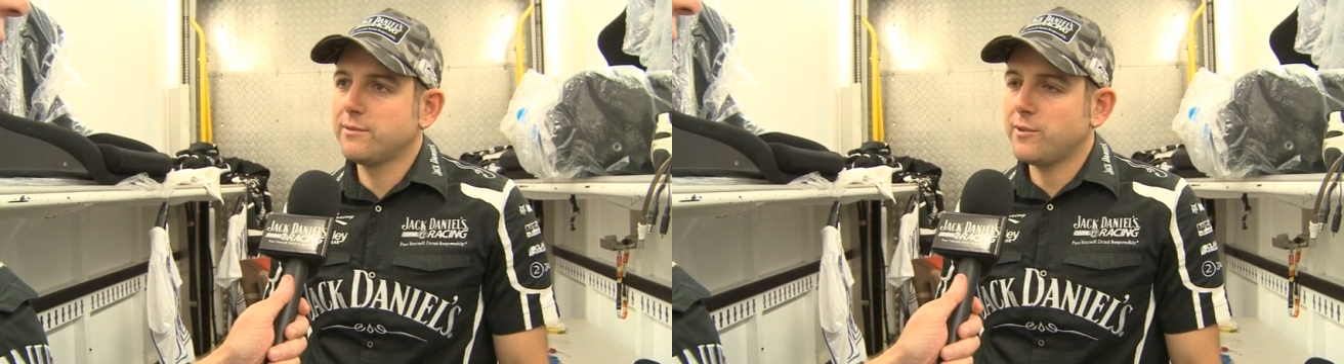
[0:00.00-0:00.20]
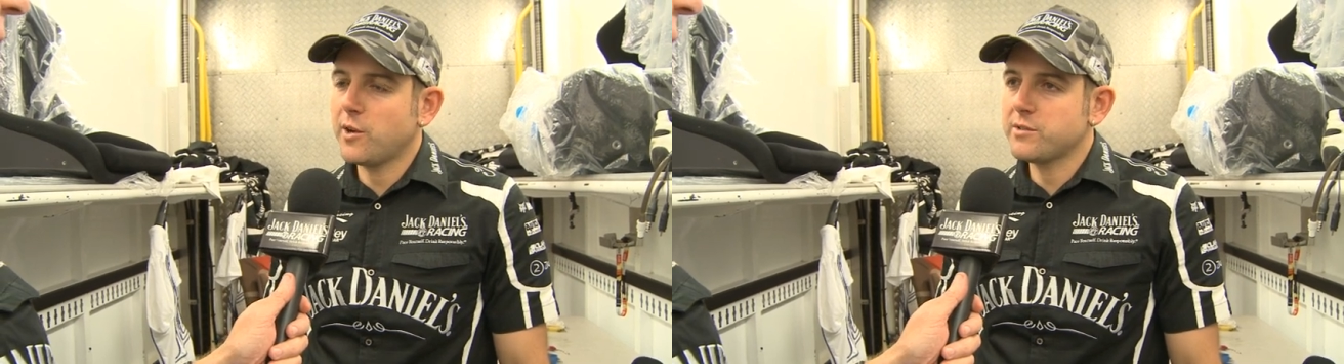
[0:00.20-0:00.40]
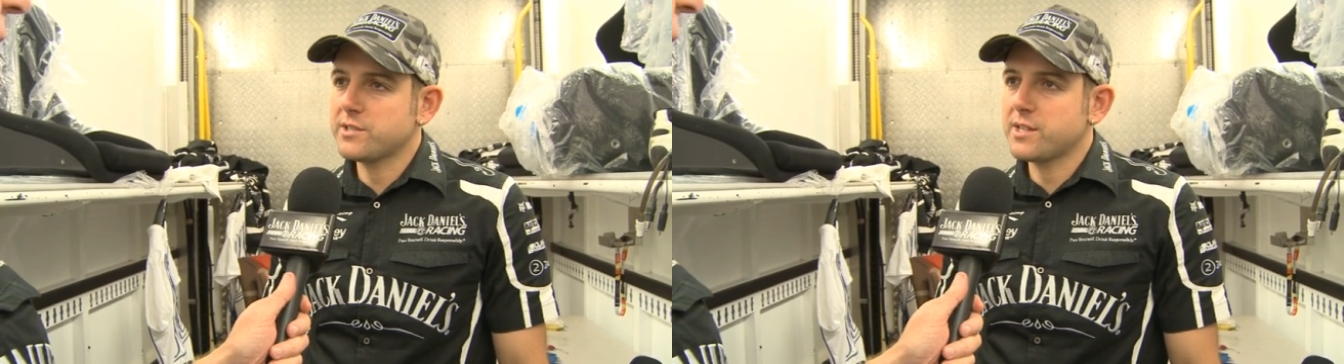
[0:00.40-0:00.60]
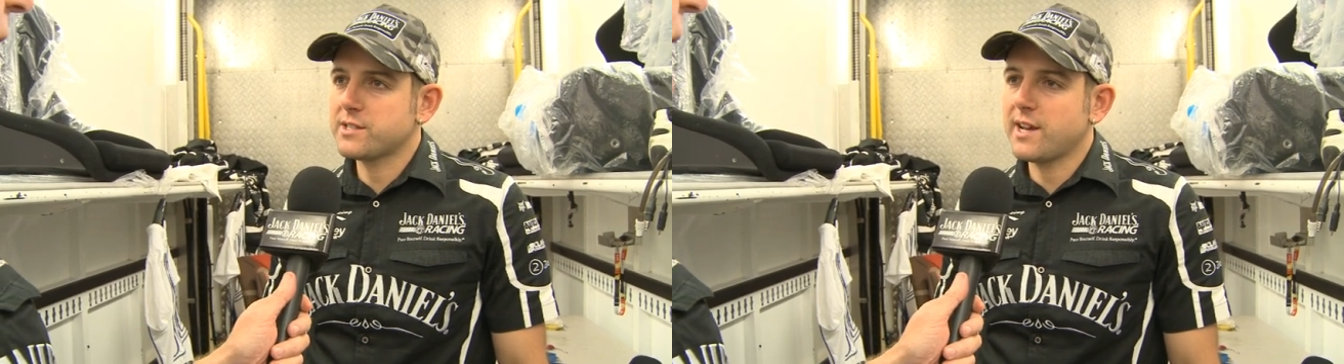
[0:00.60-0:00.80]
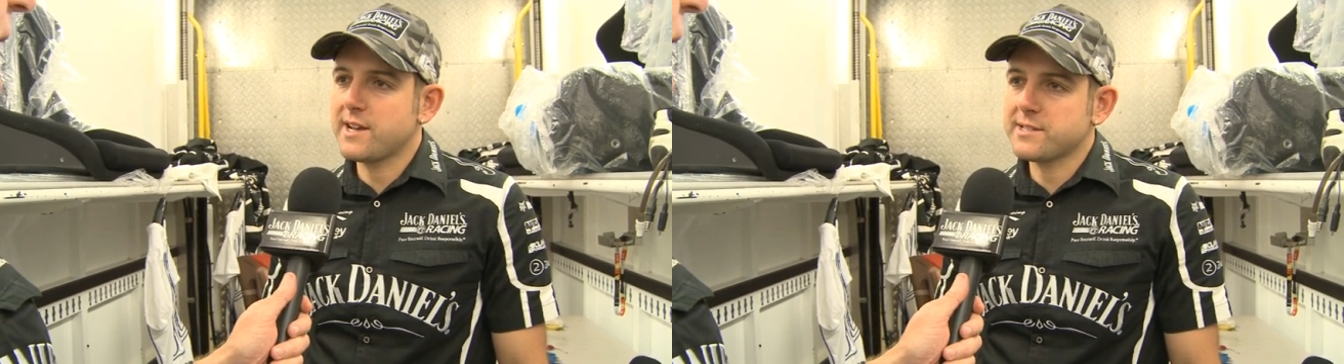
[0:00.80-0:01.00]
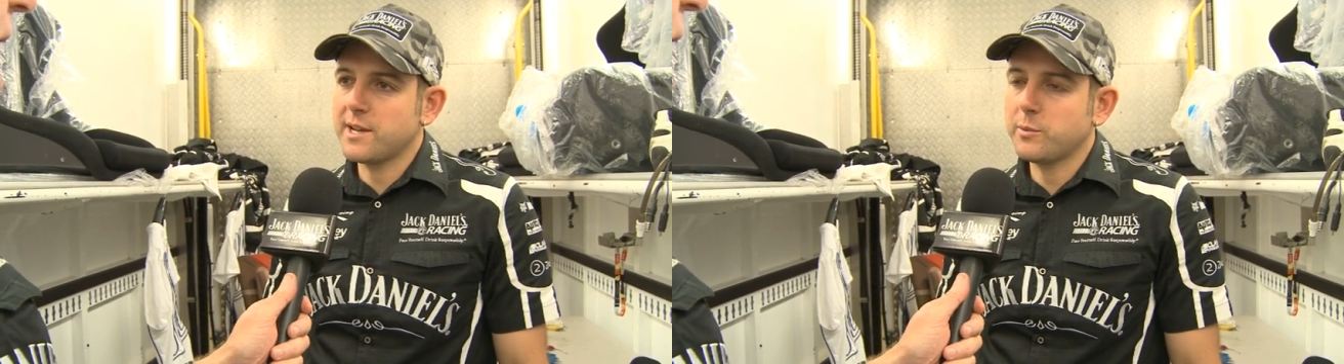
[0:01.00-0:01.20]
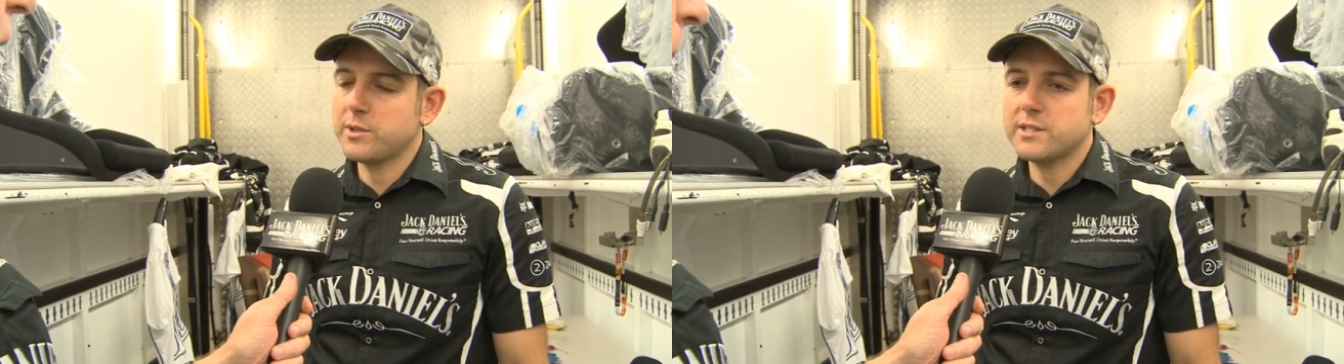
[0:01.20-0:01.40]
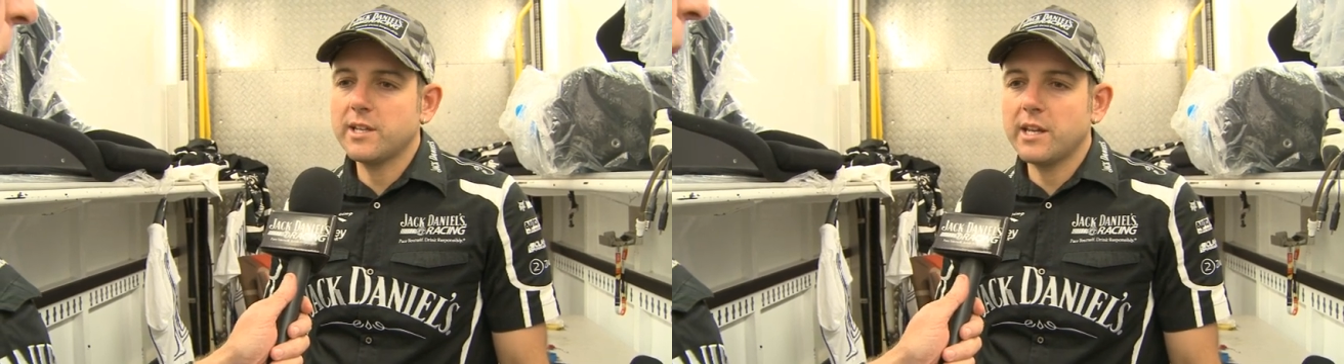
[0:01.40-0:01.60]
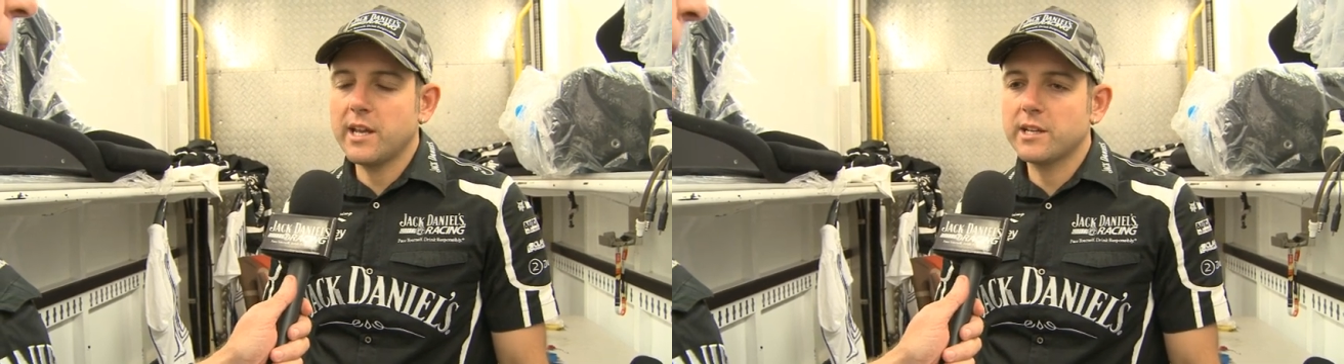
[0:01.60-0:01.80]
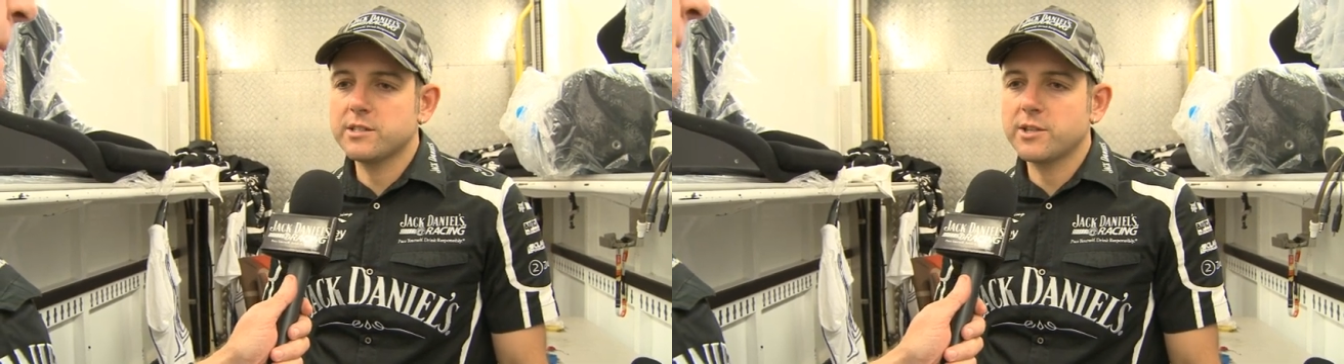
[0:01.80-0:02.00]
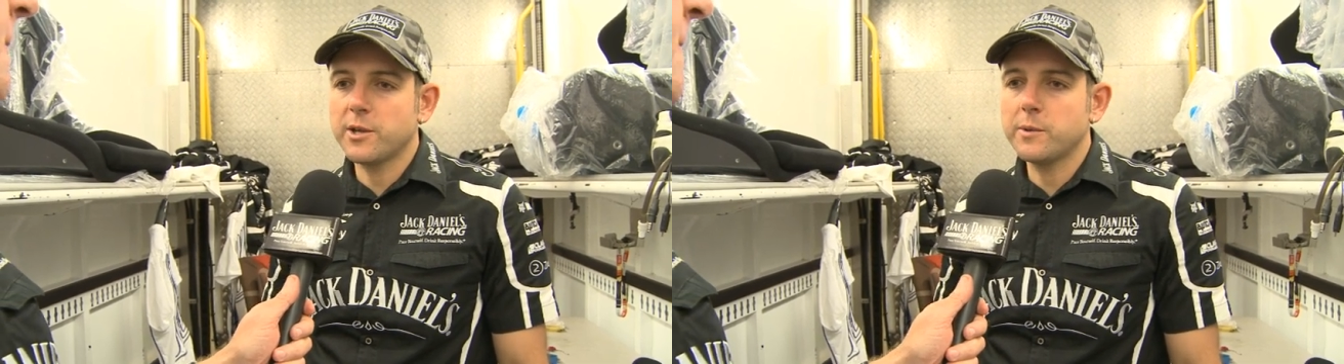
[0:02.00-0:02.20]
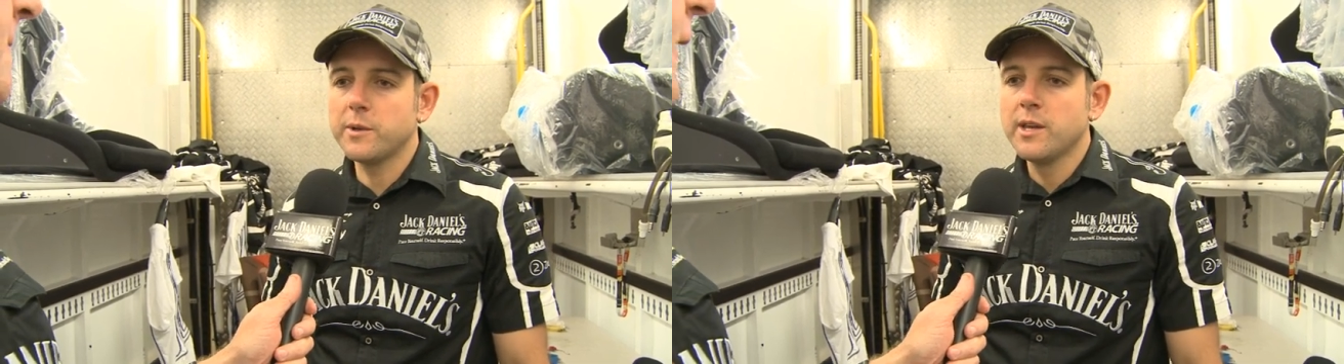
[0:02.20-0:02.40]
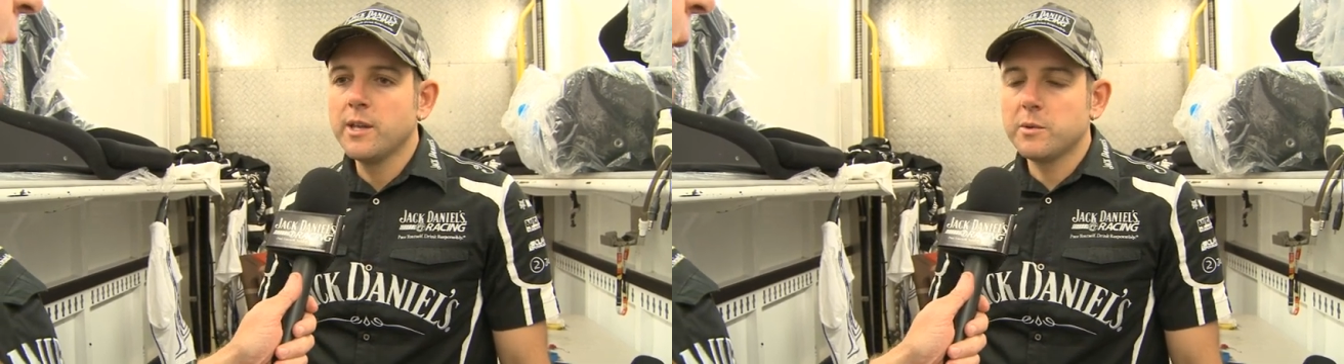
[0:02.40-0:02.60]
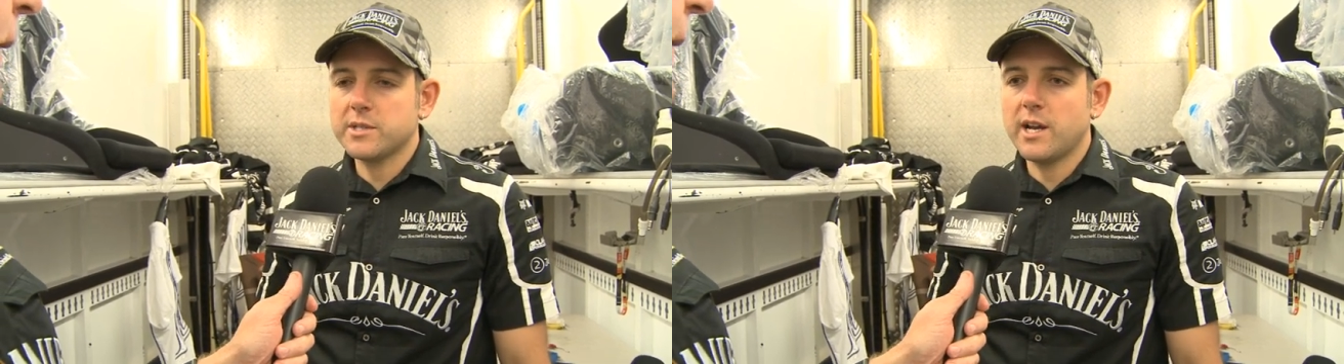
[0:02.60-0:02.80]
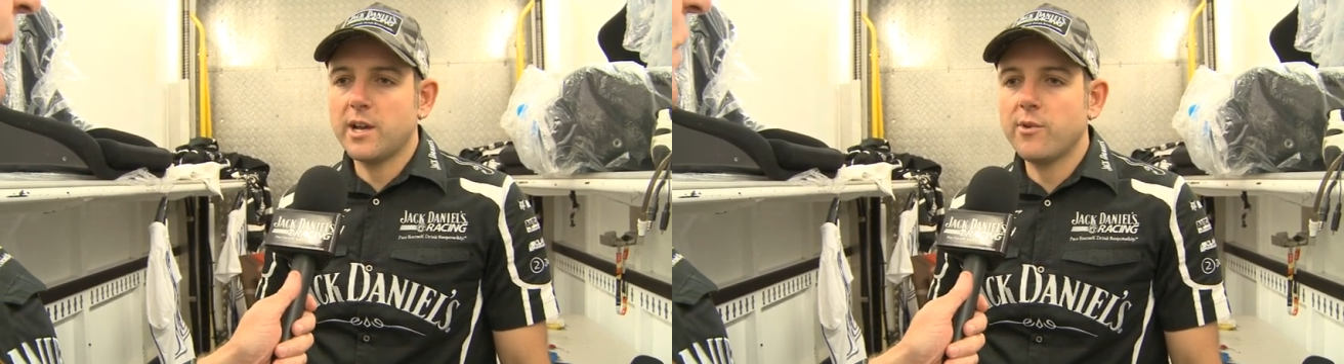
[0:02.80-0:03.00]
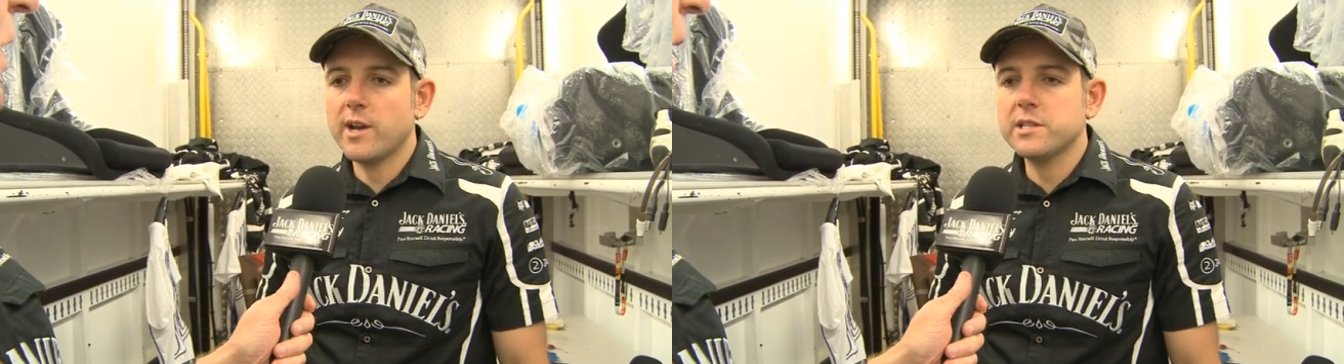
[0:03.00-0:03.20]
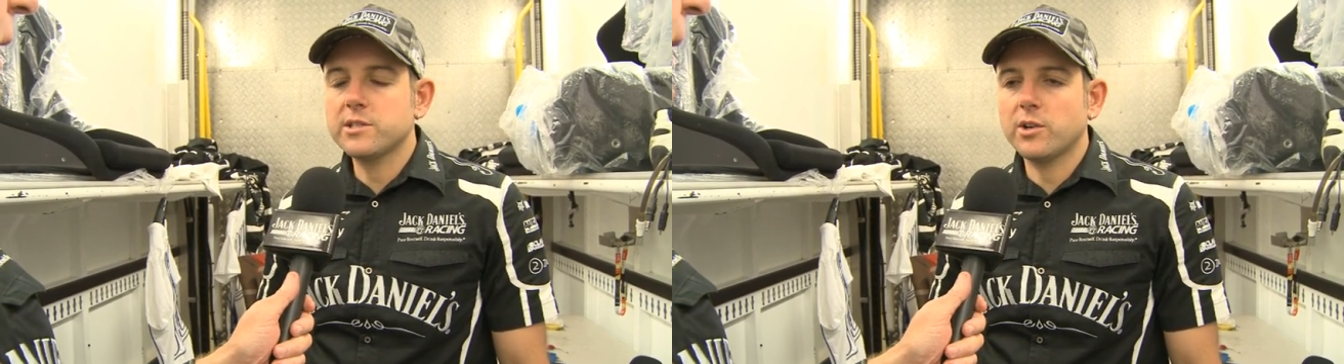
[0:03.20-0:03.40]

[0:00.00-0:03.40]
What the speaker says: five or six cars up, and we just didn't get it. So it was a hard race.